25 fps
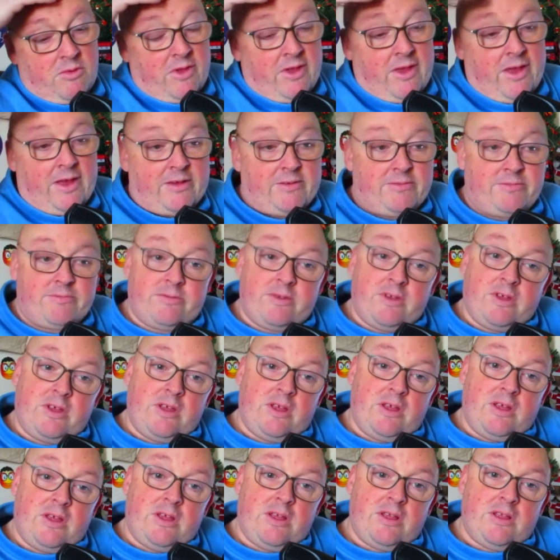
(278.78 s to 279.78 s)
Yeah,
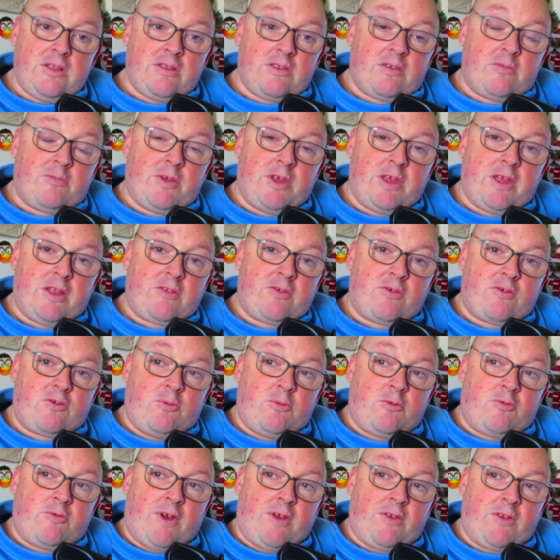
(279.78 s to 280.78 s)
to me it just
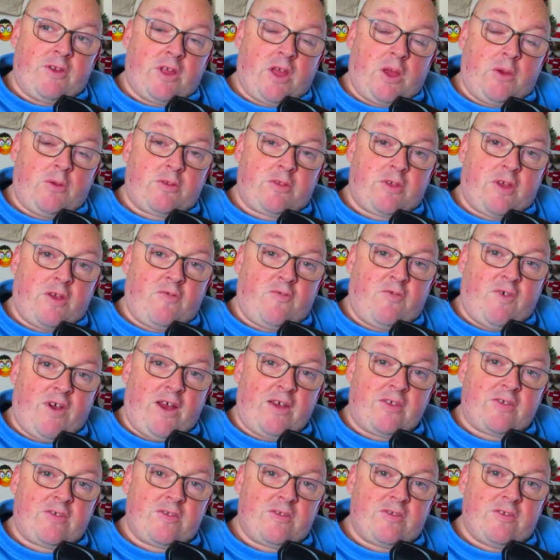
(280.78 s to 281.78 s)
comes around and goes so
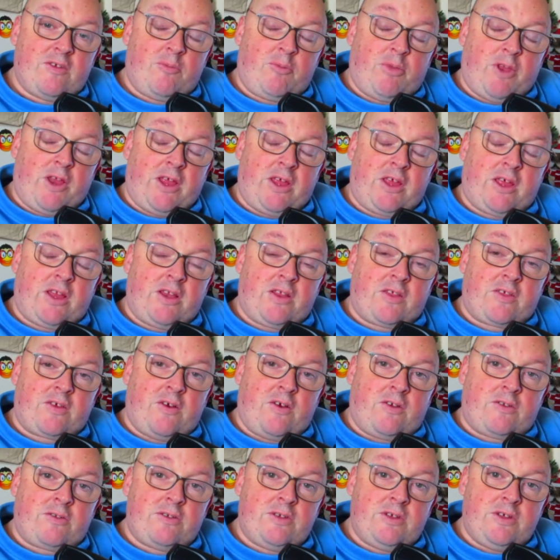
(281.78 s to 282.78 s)
fast. You blink and it's
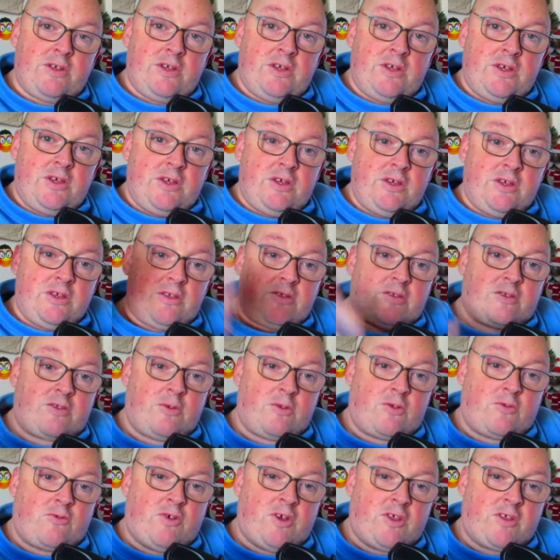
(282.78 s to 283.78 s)
gone. As
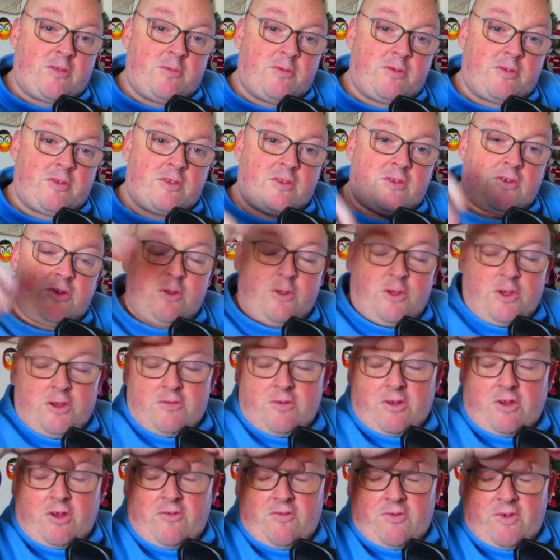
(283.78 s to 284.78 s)
soon as Christmas is a new
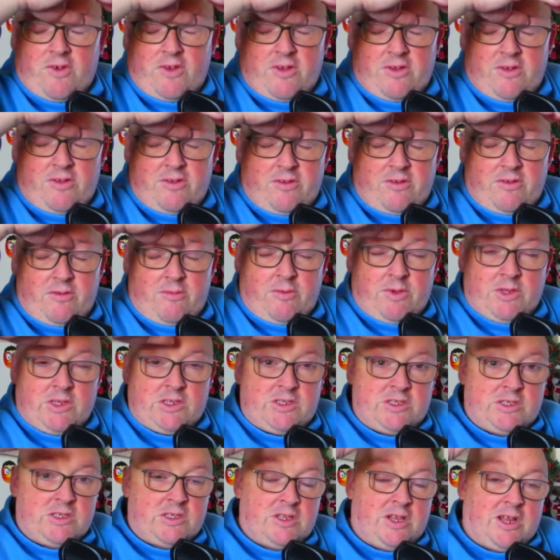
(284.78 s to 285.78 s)
year over,
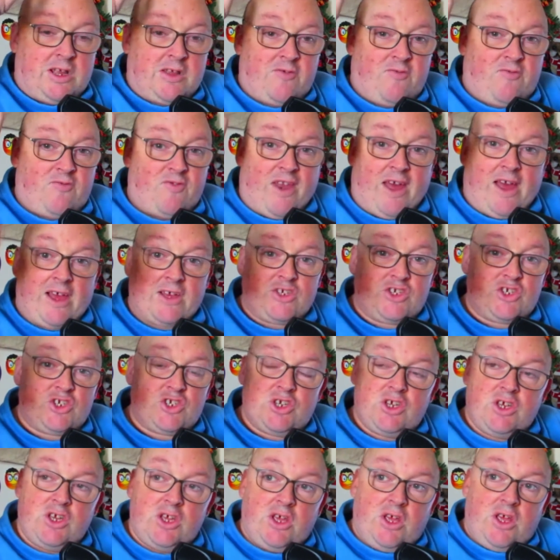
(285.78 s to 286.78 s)
which is like a
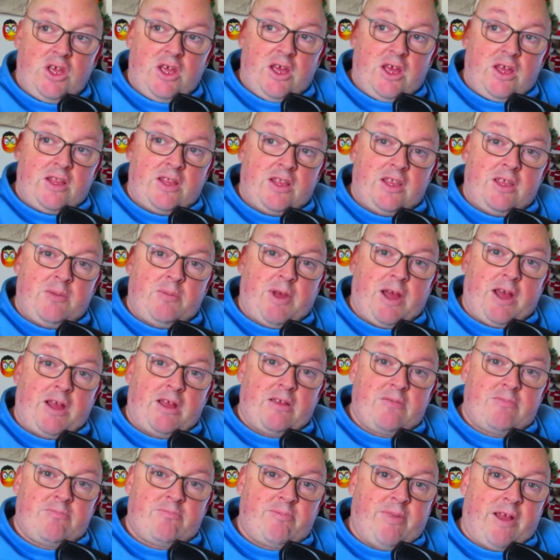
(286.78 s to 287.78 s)
flash, and then you're
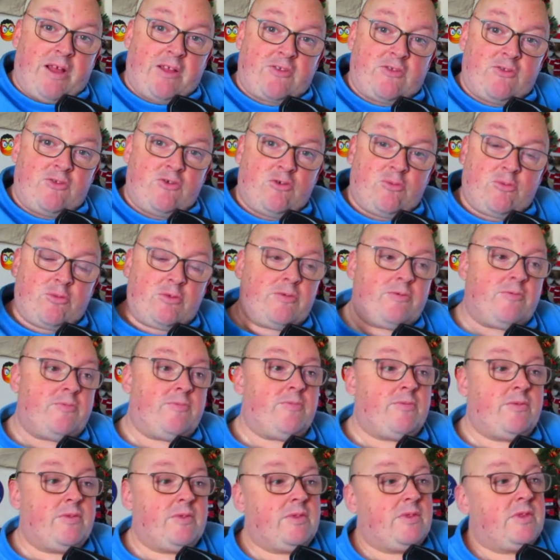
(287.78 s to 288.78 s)
back to normal.
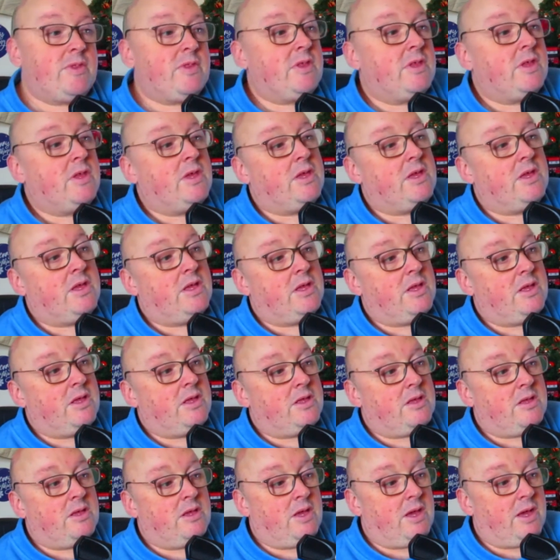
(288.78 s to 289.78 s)

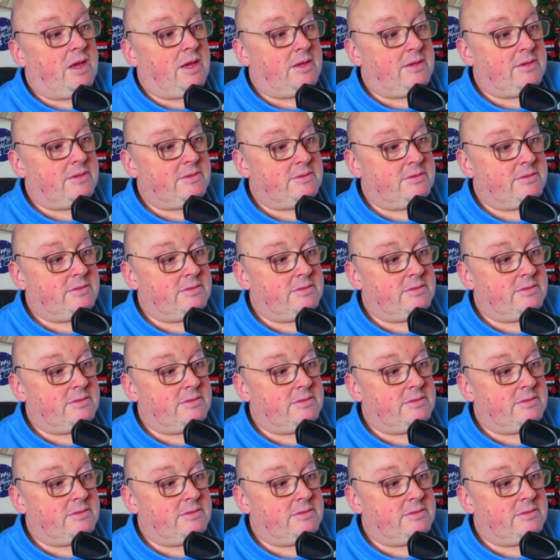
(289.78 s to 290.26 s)
So yeah.